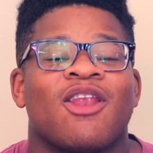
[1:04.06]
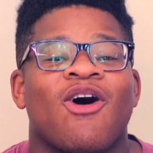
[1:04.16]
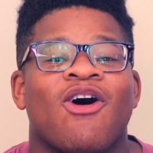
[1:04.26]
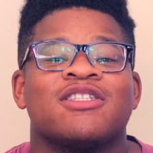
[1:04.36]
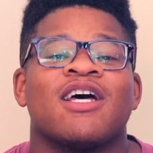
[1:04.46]

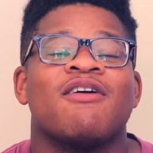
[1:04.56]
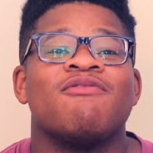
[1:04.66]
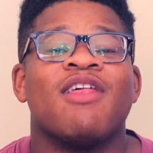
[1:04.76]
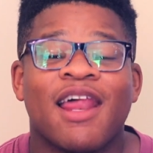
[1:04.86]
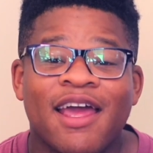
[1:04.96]
laws
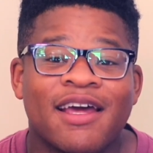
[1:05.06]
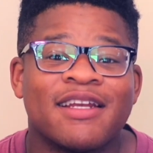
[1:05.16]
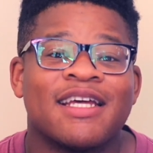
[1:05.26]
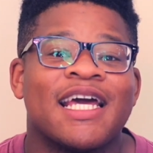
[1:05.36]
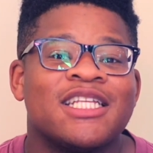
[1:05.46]
of the
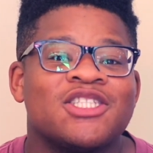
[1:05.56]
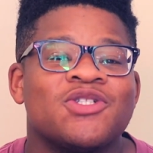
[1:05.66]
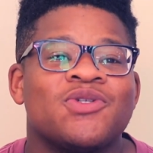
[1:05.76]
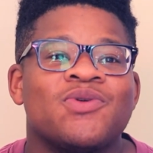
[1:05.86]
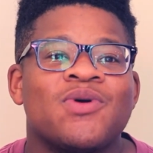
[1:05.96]
land and
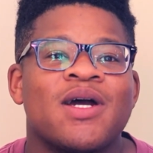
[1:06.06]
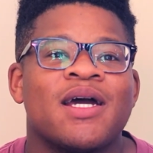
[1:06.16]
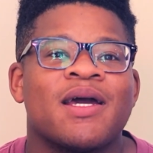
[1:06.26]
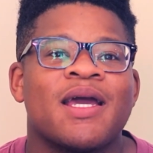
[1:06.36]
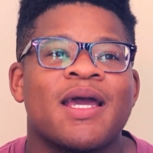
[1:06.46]
to
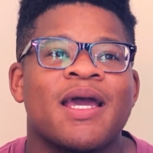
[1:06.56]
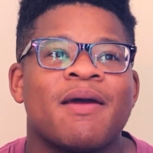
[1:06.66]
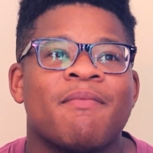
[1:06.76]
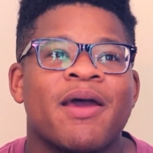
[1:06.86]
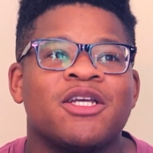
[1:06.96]

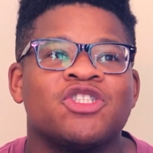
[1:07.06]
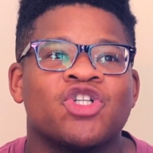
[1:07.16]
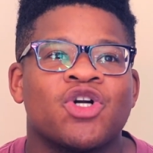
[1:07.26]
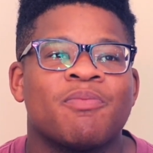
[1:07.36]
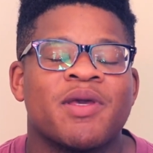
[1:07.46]
make
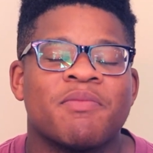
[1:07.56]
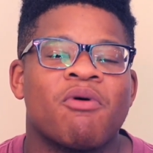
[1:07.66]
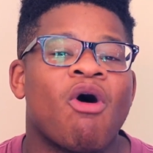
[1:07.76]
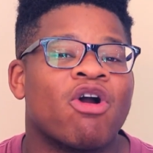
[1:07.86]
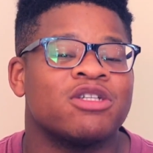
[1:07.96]
sure
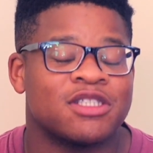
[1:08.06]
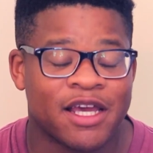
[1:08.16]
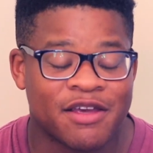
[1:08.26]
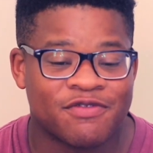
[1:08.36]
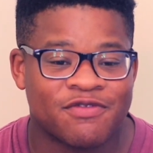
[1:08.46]
people are
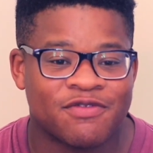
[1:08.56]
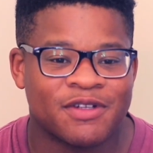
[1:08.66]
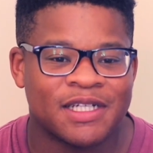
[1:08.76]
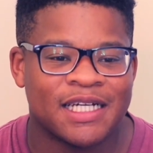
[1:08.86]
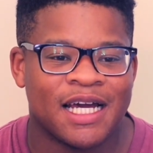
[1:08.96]
safe.
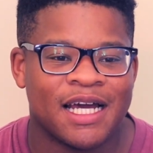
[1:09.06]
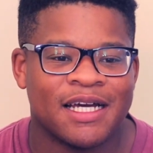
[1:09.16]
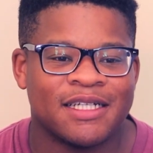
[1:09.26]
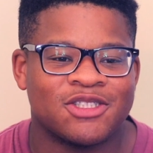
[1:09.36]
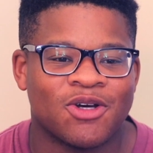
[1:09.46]

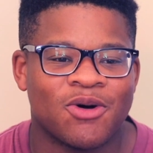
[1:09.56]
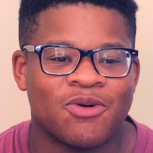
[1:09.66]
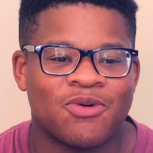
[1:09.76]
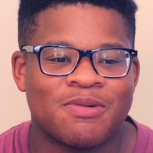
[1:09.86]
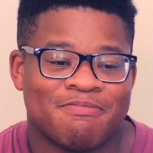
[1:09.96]
So
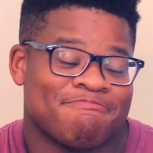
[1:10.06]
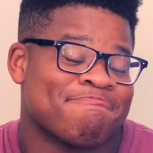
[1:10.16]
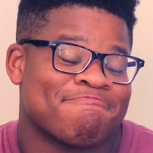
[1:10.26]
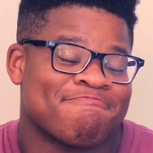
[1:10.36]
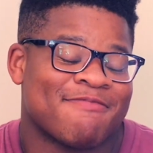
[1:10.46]

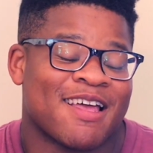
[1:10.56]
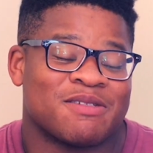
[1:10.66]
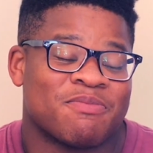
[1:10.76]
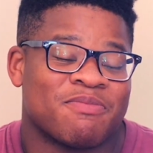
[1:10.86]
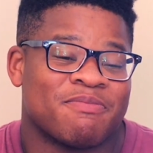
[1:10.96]

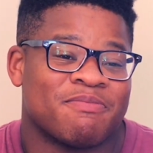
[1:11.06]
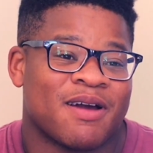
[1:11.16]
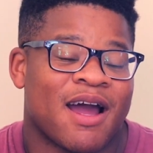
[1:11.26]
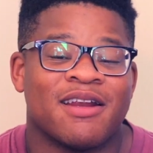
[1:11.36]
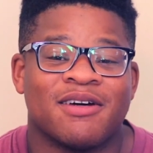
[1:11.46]
that's
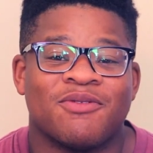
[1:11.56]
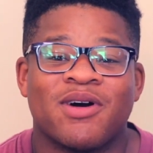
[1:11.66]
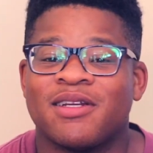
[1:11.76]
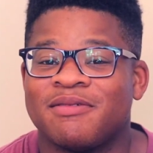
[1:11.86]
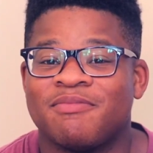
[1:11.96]
kind of
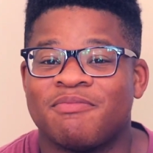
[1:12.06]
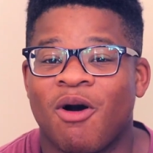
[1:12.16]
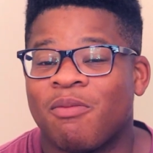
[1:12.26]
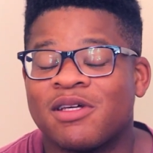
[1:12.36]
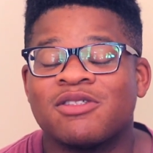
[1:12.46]
what
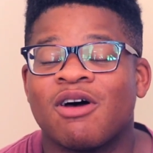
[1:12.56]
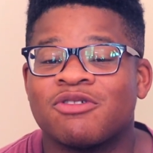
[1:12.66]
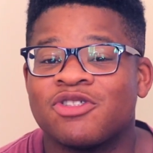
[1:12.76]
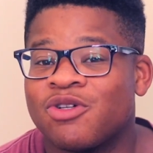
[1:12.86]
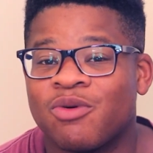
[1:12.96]
a police
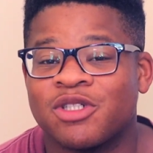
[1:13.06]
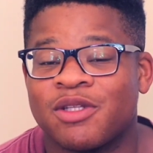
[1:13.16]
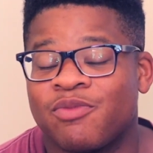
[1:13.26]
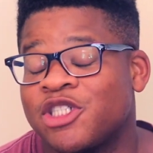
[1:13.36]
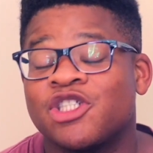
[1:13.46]
officer do,
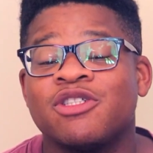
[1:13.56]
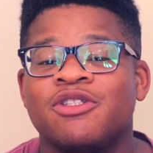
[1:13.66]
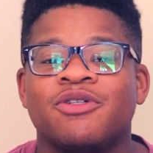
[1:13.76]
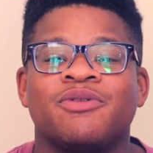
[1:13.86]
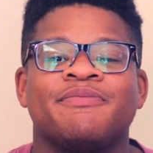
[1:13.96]
what we should do.